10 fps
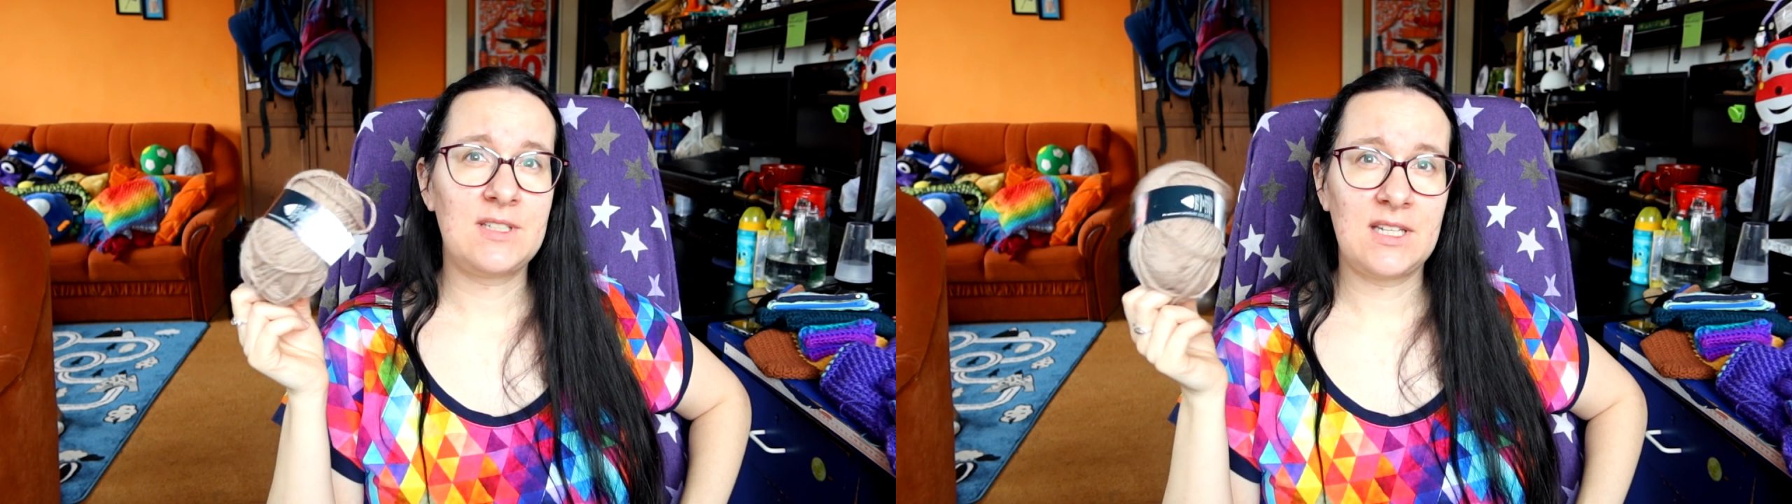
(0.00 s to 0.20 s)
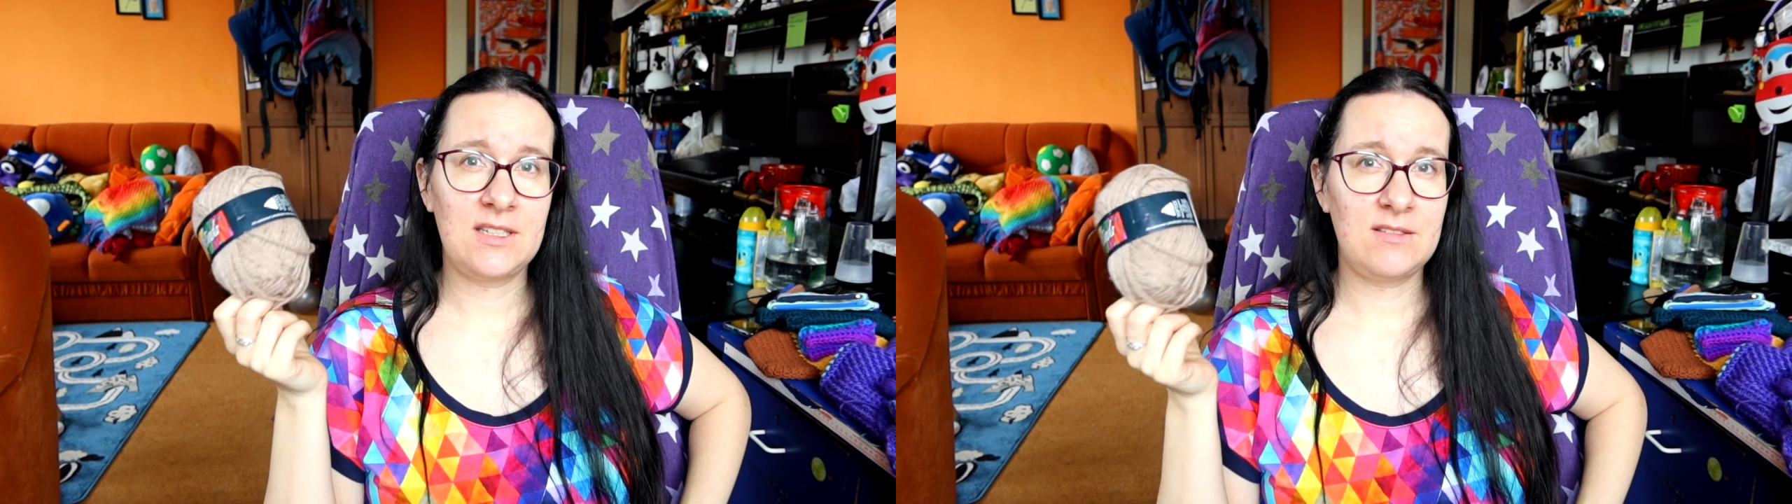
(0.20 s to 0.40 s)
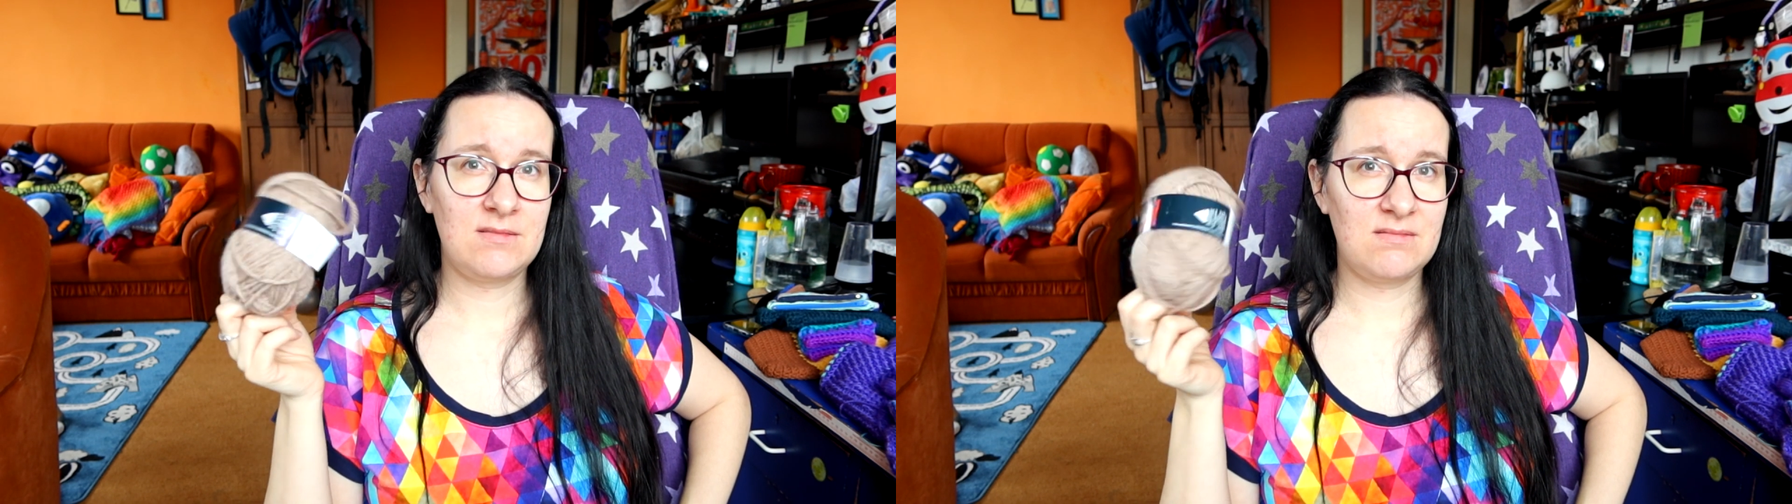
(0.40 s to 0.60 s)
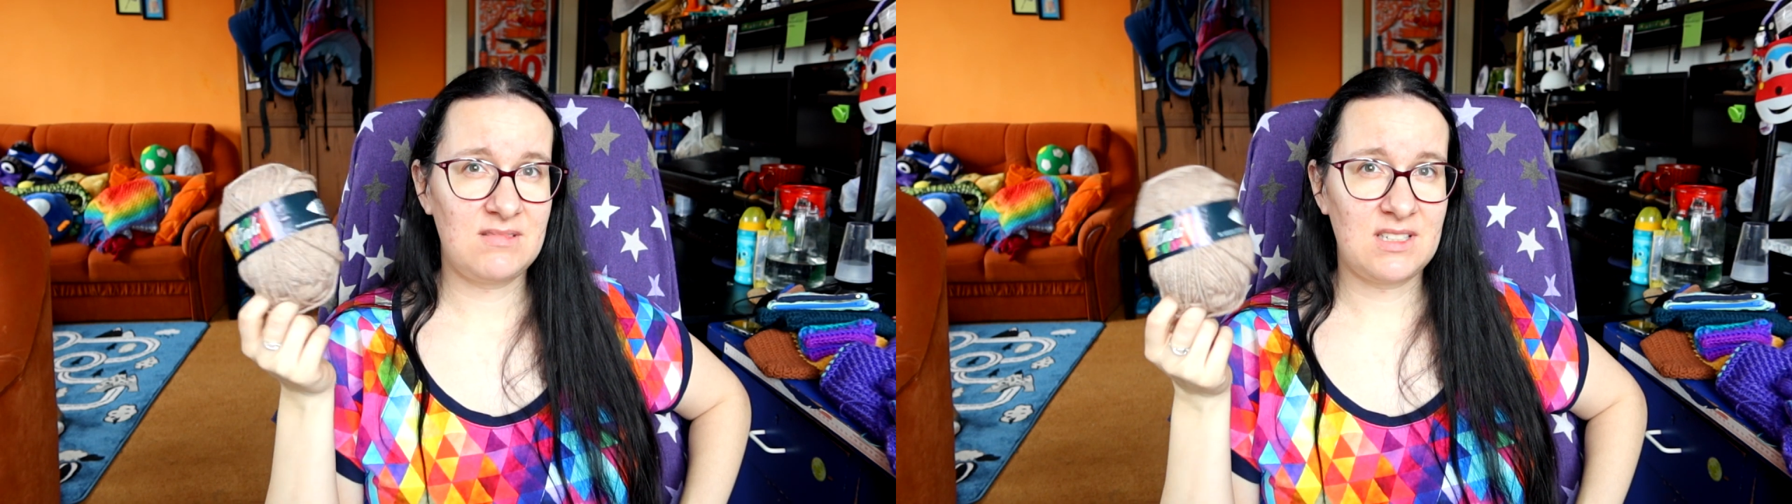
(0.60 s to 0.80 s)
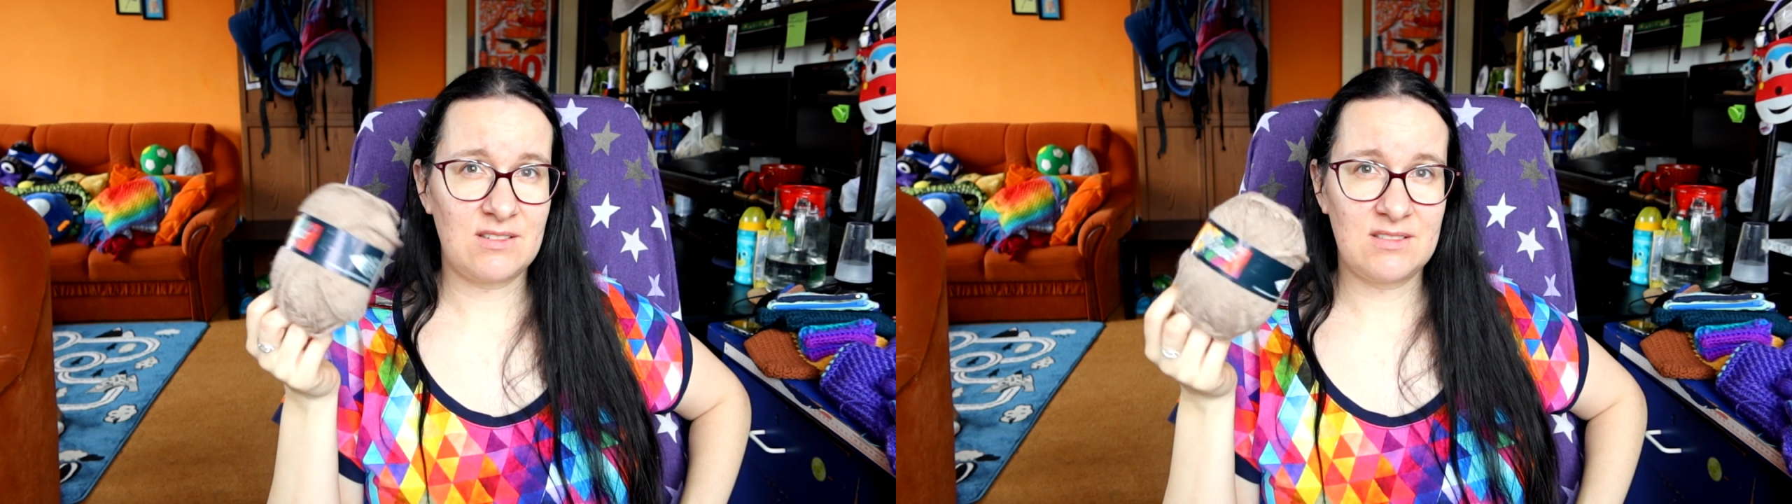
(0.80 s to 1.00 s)
they
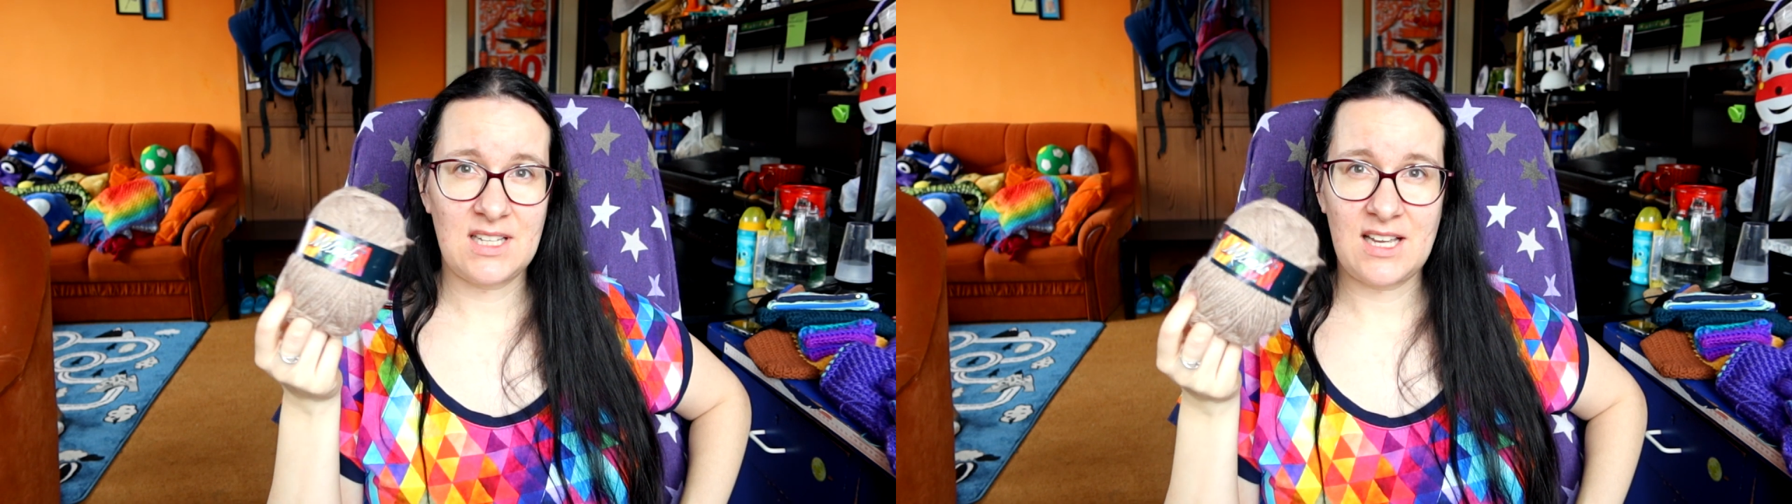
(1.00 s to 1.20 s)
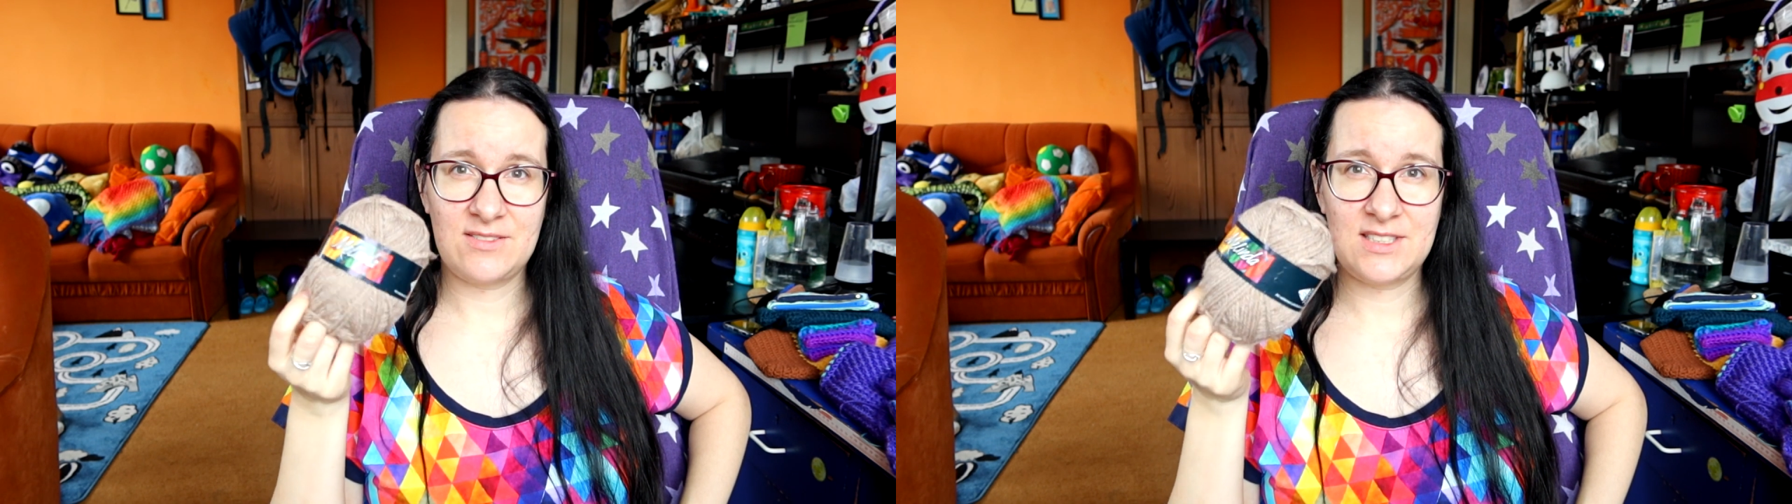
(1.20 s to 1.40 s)
don't have